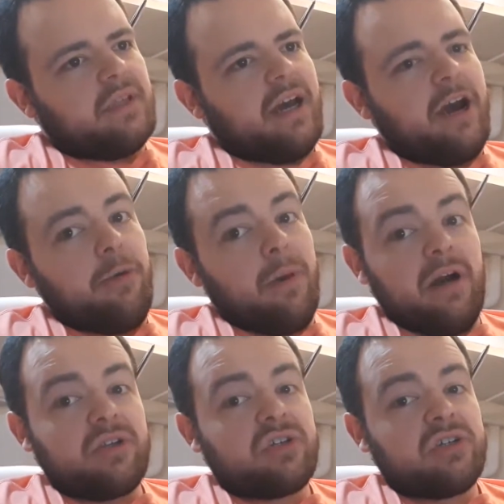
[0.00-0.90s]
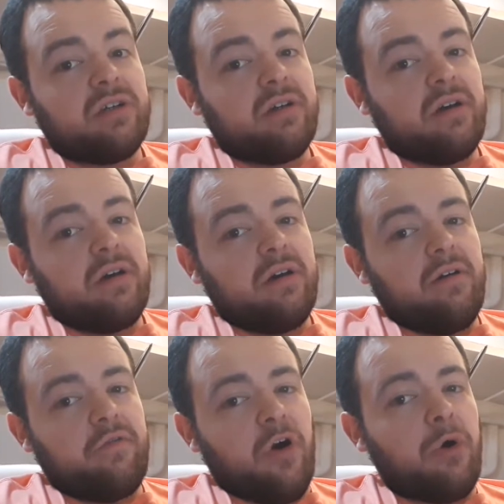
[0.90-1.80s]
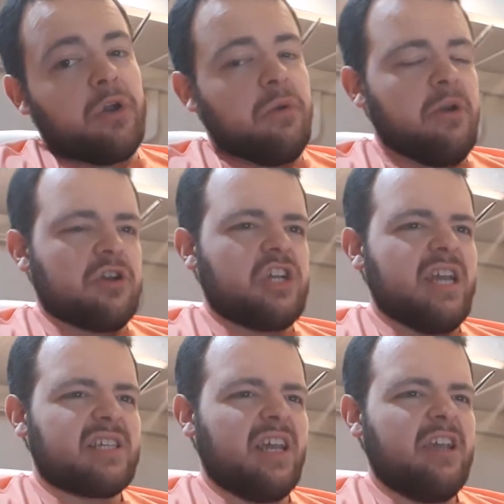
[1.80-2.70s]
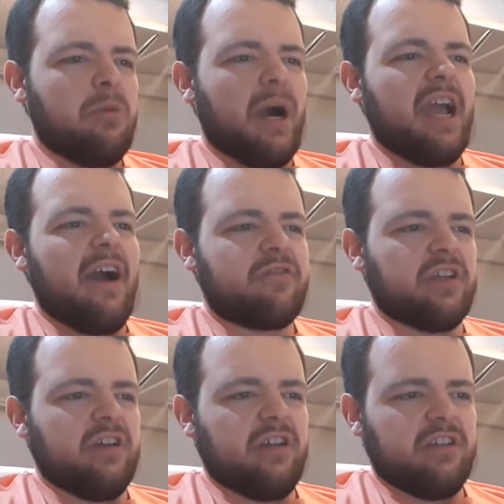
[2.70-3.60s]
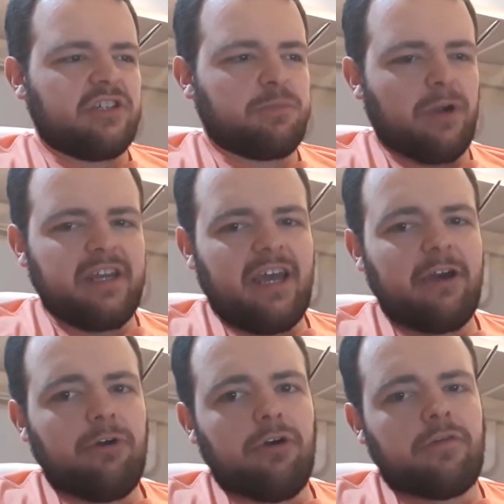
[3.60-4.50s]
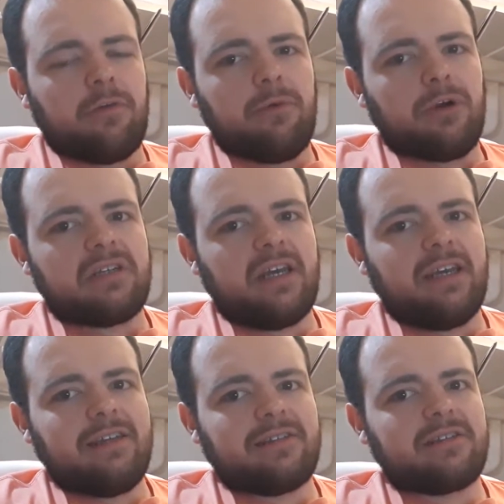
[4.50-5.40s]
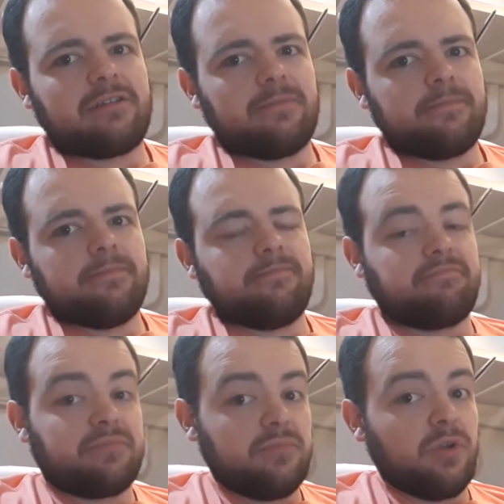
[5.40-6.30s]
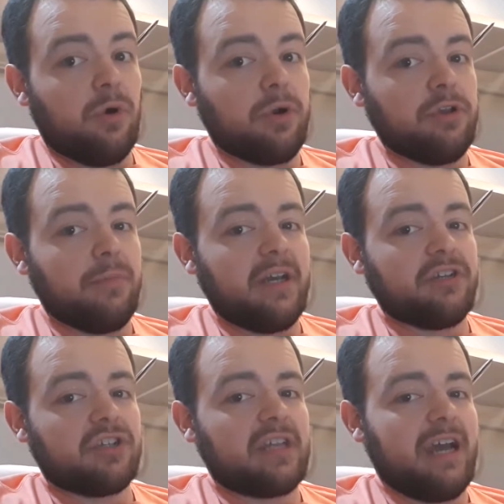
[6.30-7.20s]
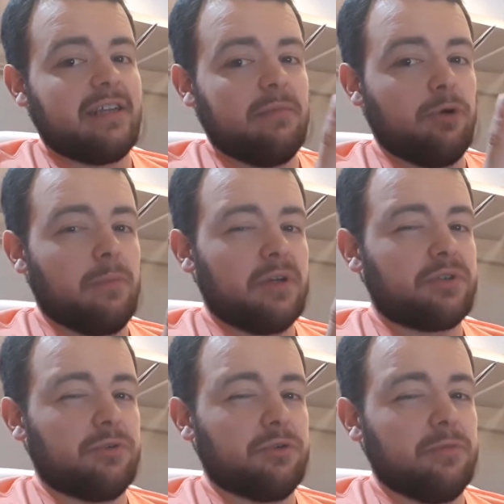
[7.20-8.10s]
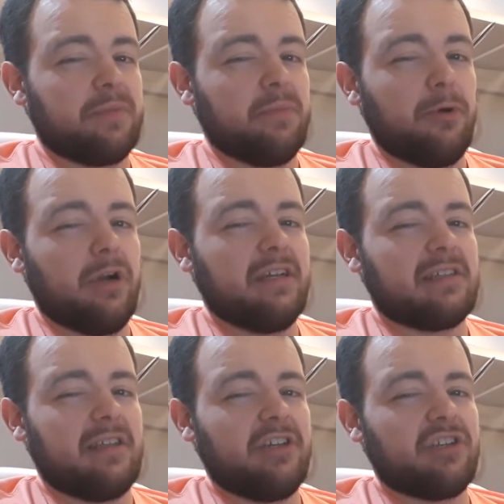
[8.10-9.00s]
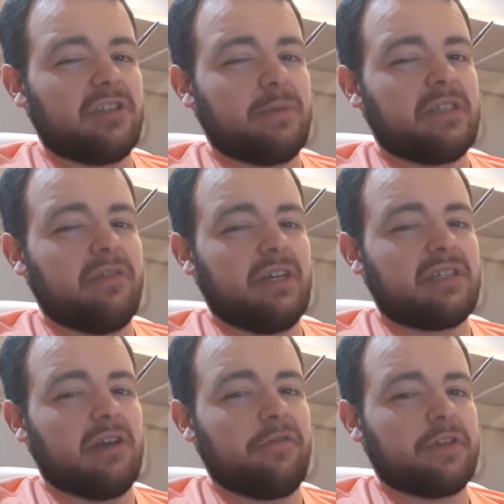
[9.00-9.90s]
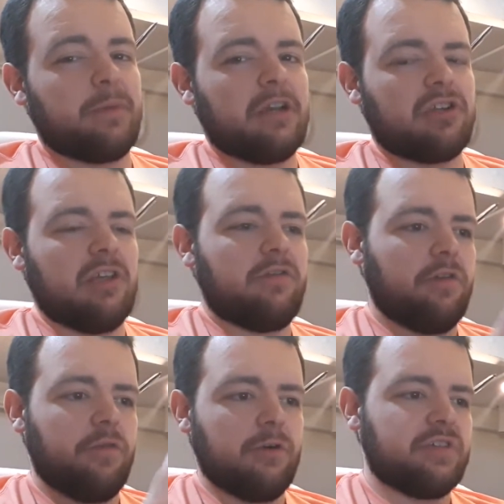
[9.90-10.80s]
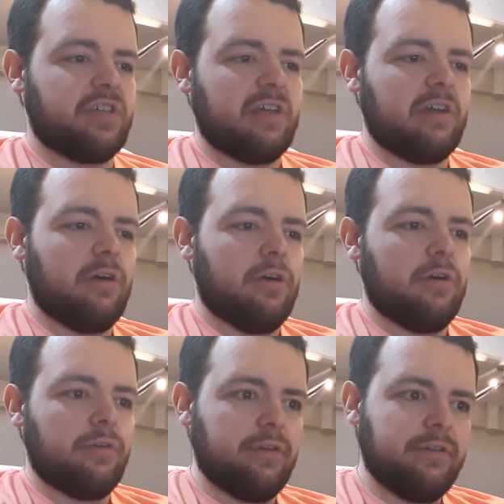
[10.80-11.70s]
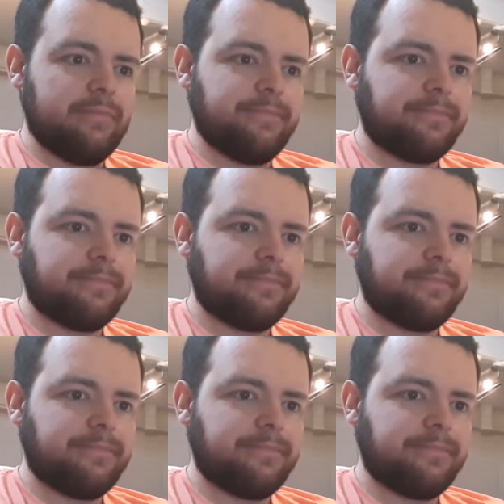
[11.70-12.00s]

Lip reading: how much volume you're chasing. You might have to spread it out over more days, or you might just add in more muscle group and more isolation specific stuff, especially if you're focusing on